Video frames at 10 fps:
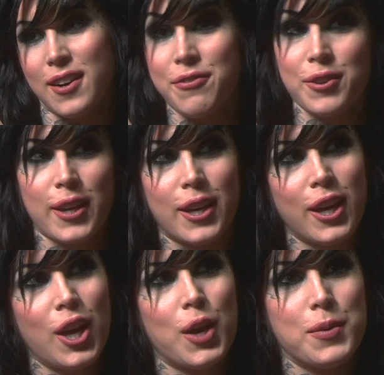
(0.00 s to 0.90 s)
I feel like
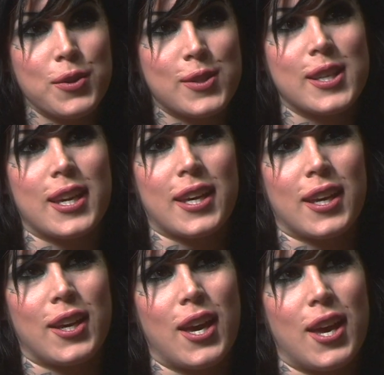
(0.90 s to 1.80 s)
music
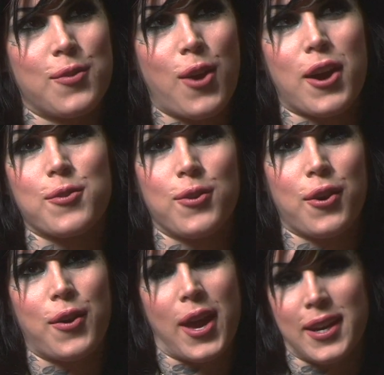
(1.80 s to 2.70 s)
and rock and roll
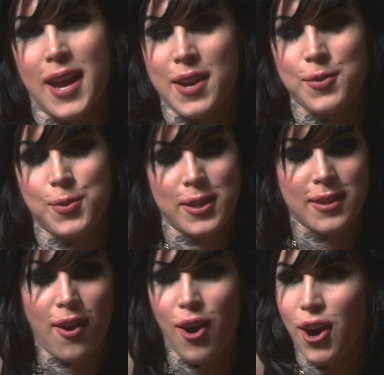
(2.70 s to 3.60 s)
go hand in hand
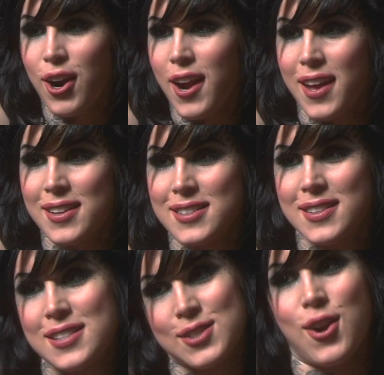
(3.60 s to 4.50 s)
with art, and
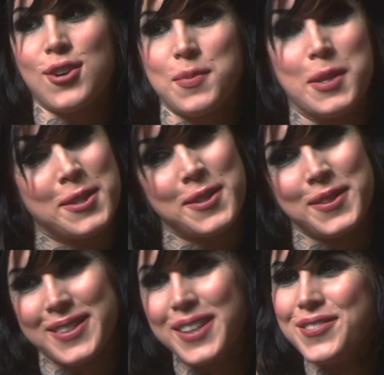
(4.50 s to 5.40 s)
this is art to me too. So